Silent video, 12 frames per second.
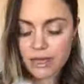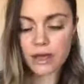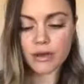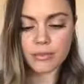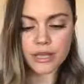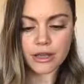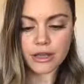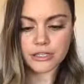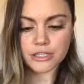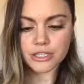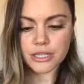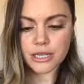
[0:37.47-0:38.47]
Oh my
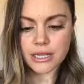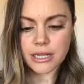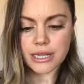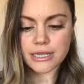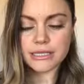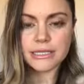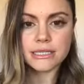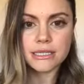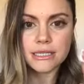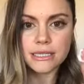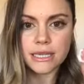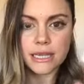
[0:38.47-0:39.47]
gosh, it
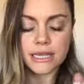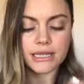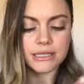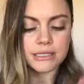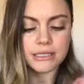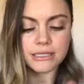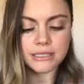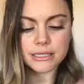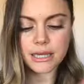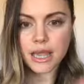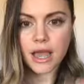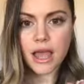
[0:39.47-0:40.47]
is
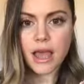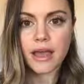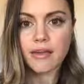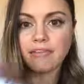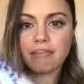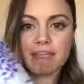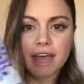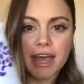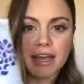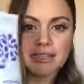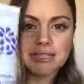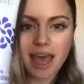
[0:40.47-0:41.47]

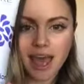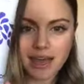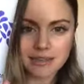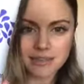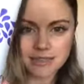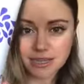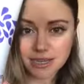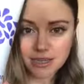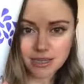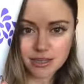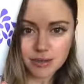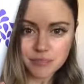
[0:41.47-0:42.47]
fantastic.